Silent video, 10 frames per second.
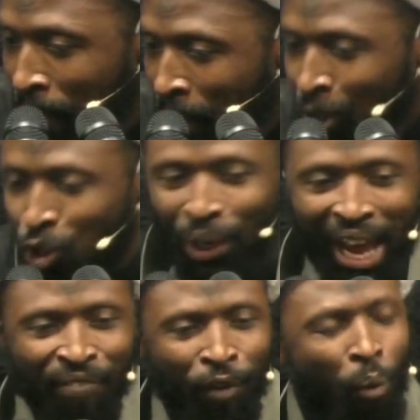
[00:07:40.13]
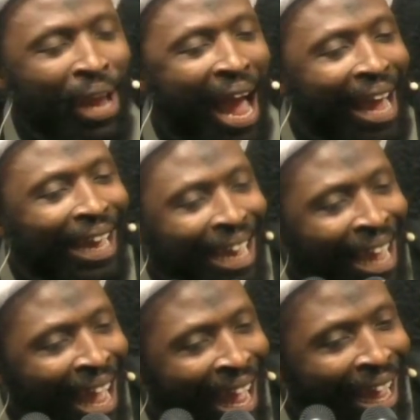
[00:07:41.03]
So therefore, we are
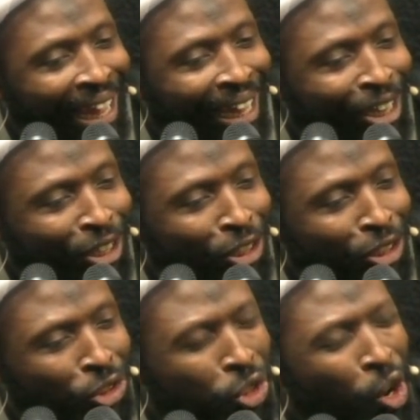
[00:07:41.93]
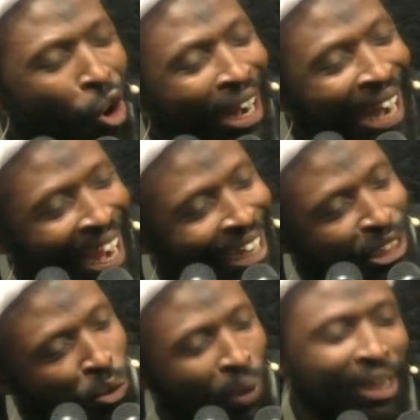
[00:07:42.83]
here to
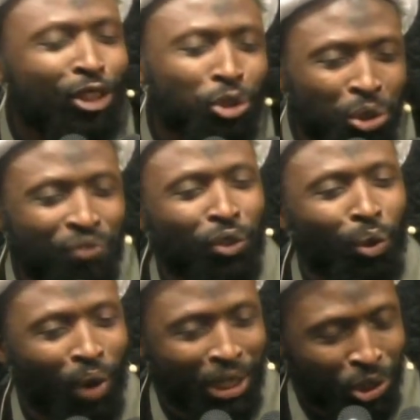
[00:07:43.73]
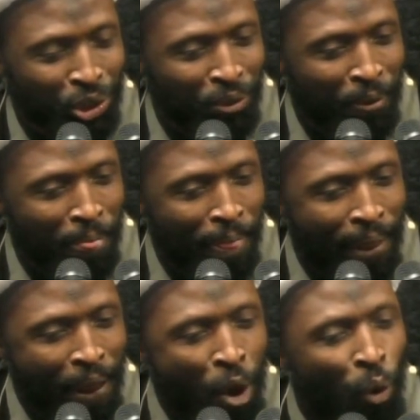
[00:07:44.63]
connect with the truthful ones.
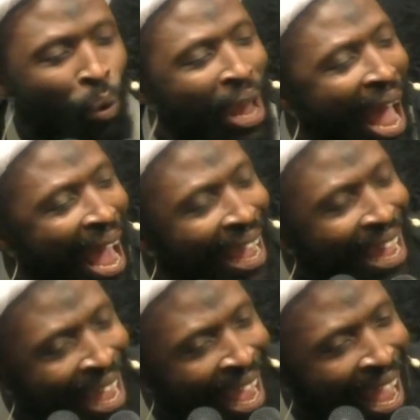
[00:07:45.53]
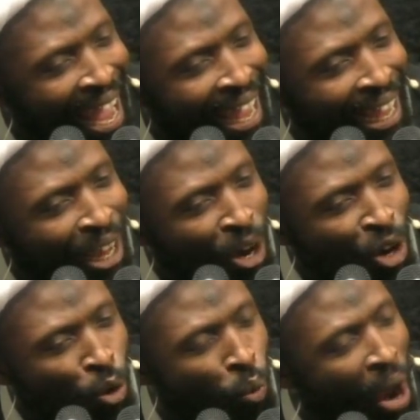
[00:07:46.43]
We are here,
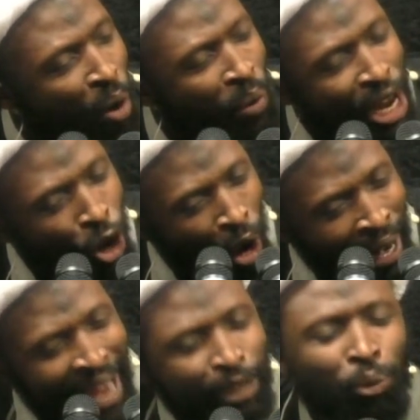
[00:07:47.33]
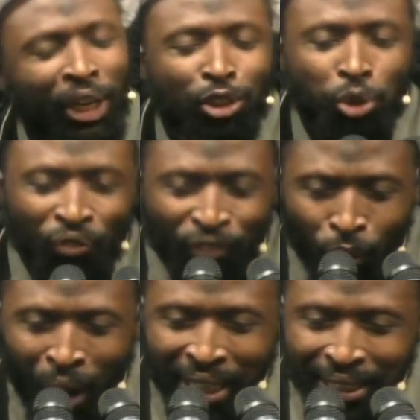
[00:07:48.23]
when we connect with the truthful
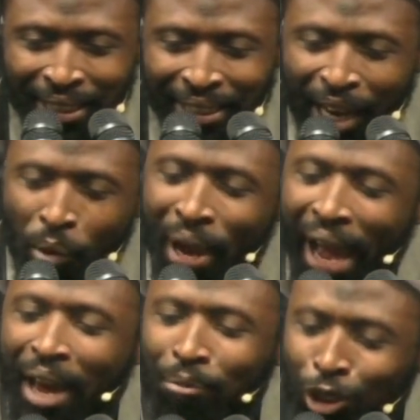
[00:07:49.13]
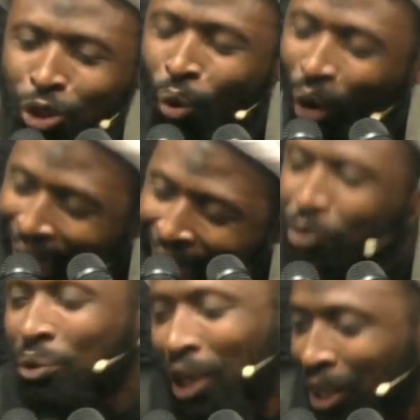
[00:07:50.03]
ones, then we are able to
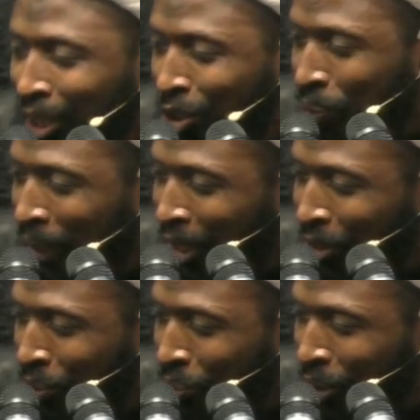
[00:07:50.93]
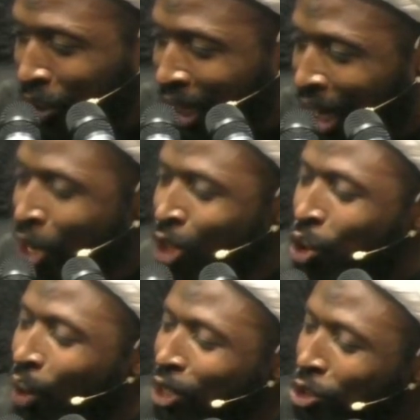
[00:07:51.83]
connect with Allah subhanahu wa ta'ala.
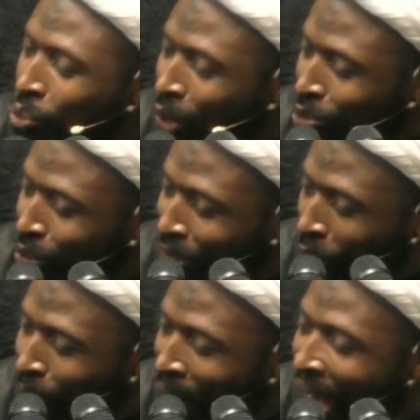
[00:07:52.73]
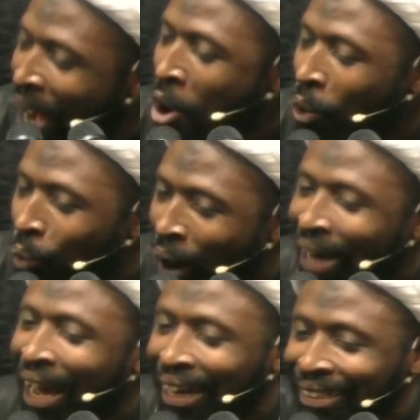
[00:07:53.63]
So it's Surah At-Tawbah
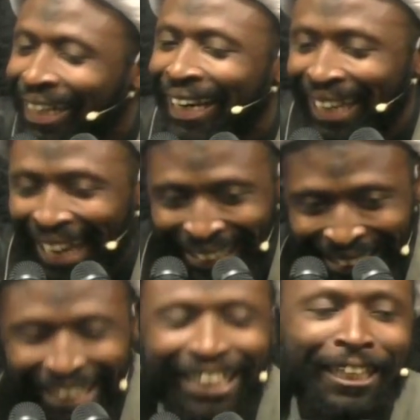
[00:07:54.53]
119.